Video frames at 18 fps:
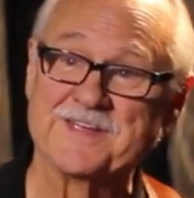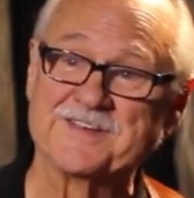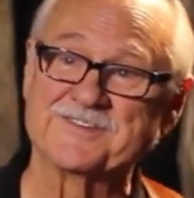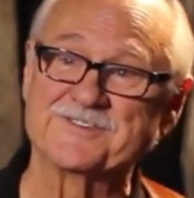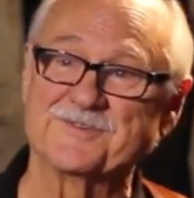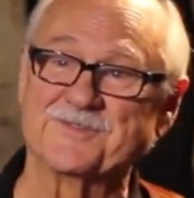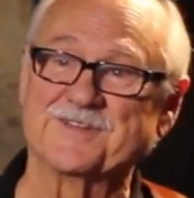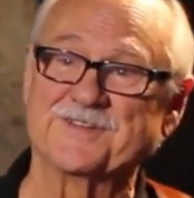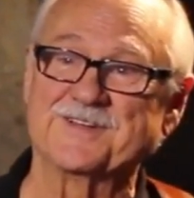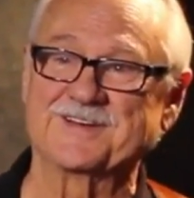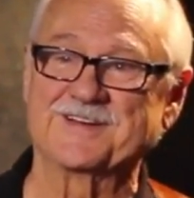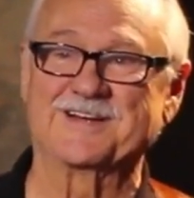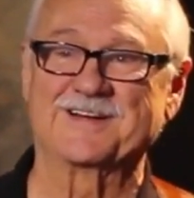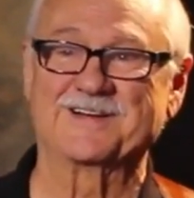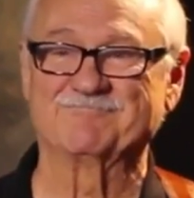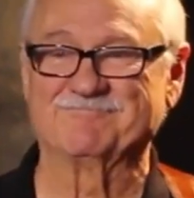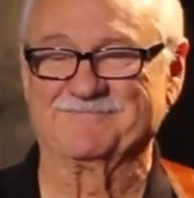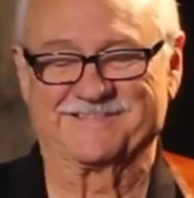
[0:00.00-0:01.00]

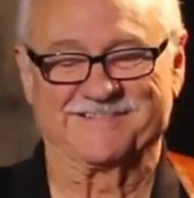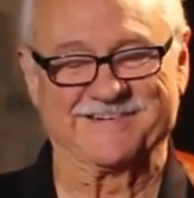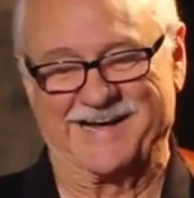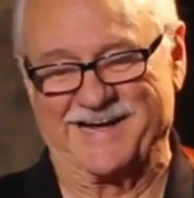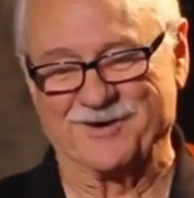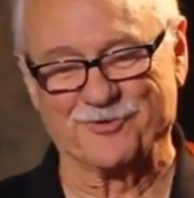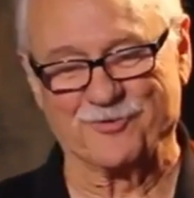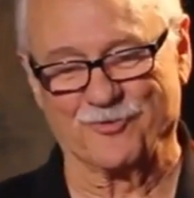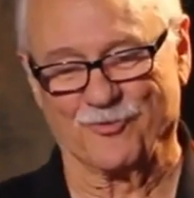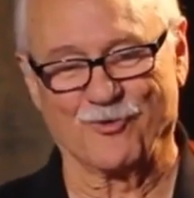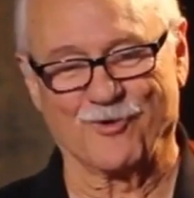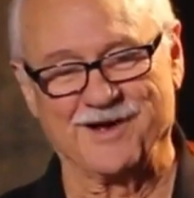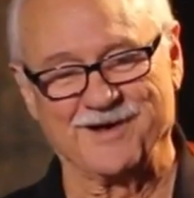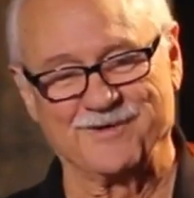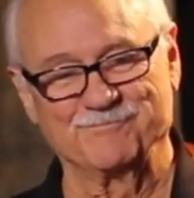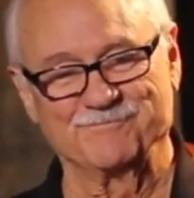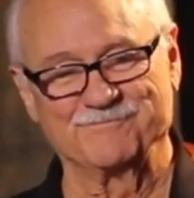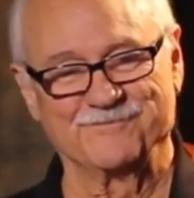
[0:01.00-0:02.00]
So I don't know where
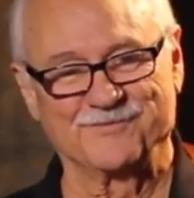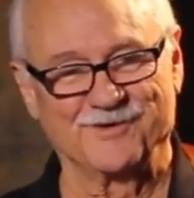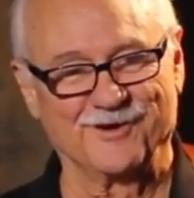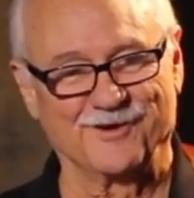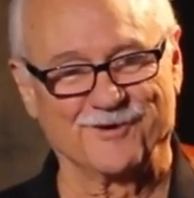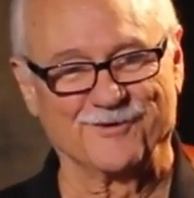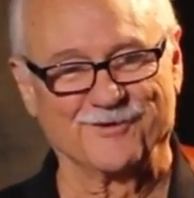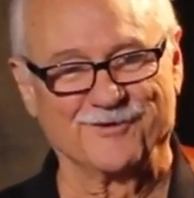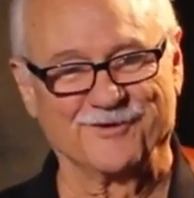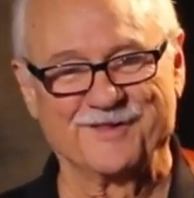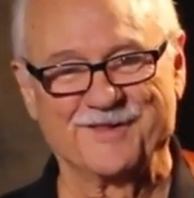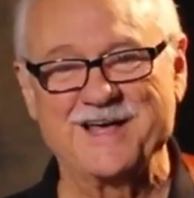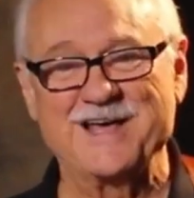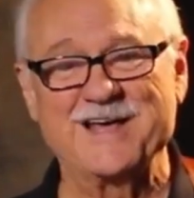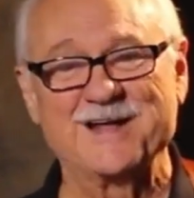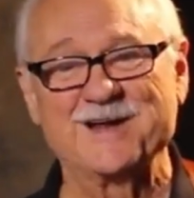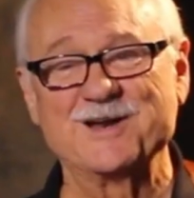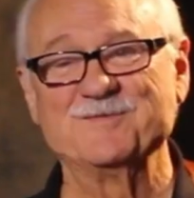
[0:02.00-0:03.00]
I learned
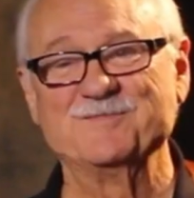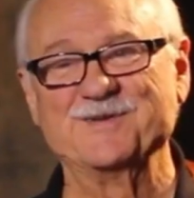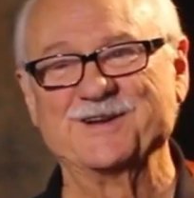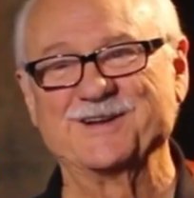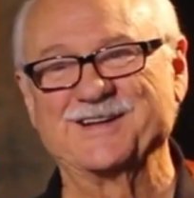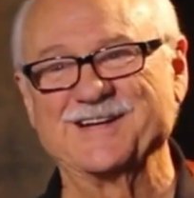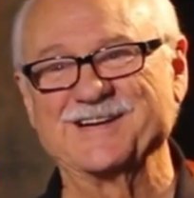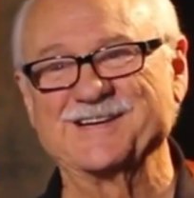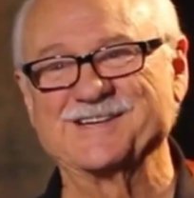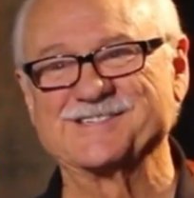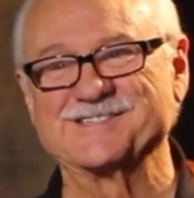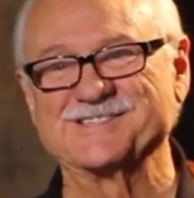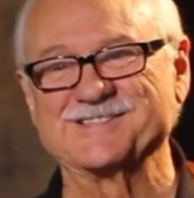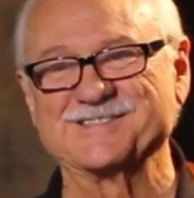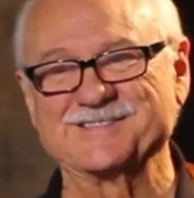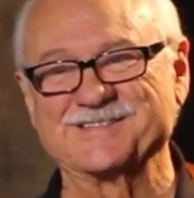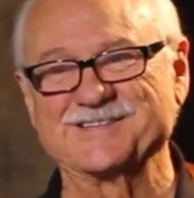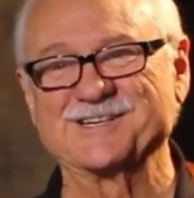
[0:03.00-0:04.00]
that, but that's
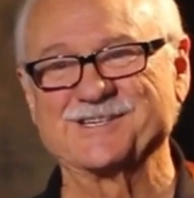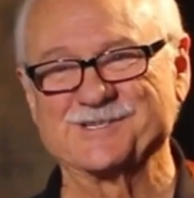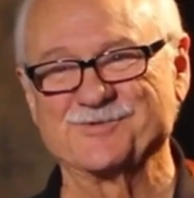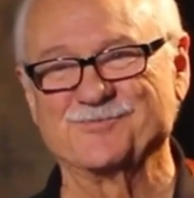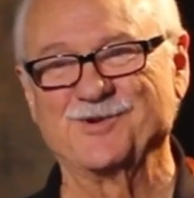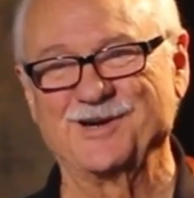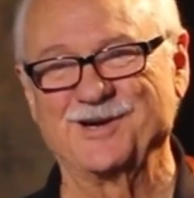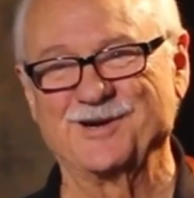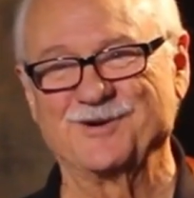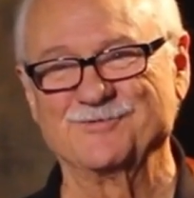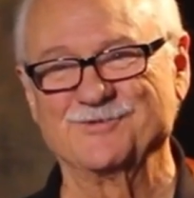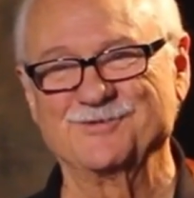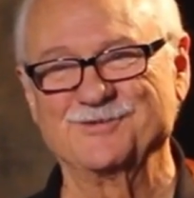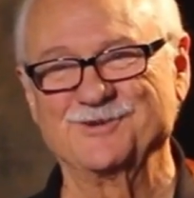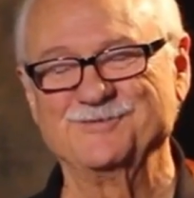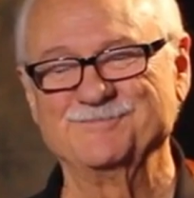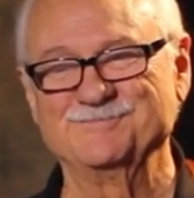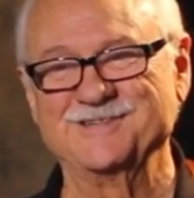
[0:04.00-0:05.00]
the way I
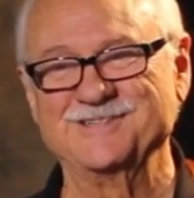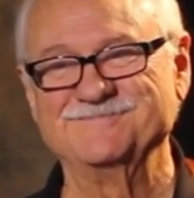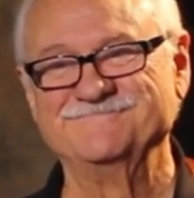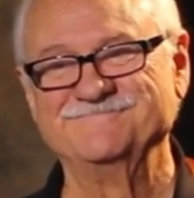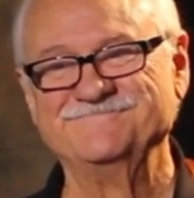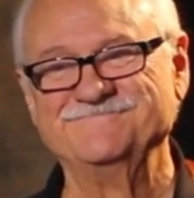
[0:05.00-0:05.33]
wrote it. But